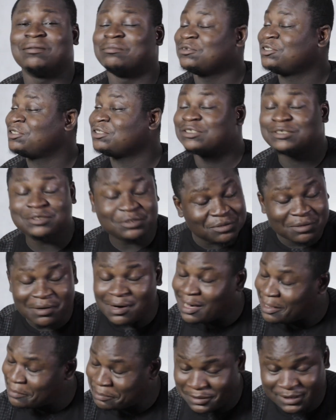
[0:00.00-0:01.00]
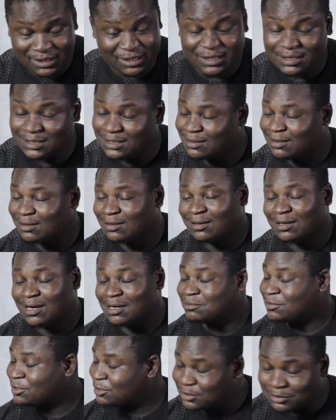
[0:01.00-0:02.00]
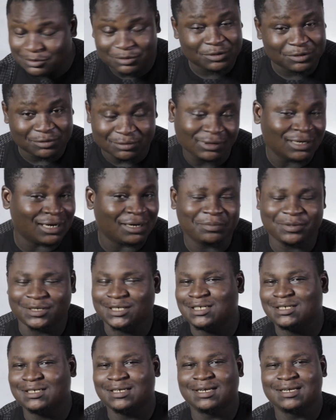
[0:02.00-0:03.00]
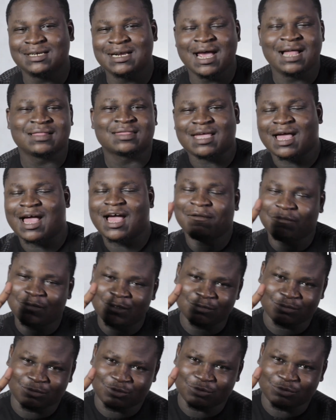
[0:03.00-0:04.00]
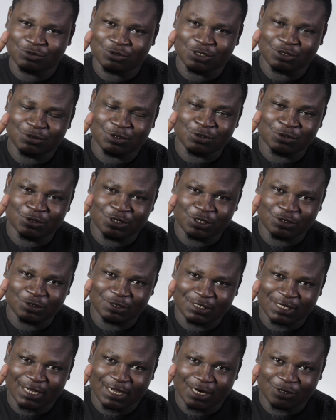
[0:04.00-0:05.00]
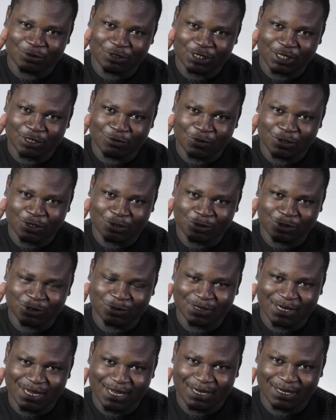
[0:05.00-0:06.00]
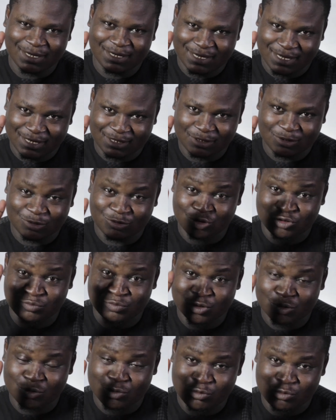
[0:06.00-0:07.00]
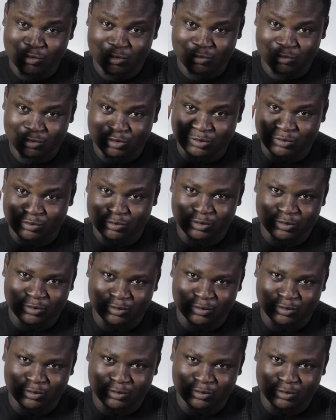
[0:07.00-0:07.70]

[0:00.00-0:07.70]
I'm so happy. I'm so happy. I have two good news that I'll share with you today. Yes, numero uno, two.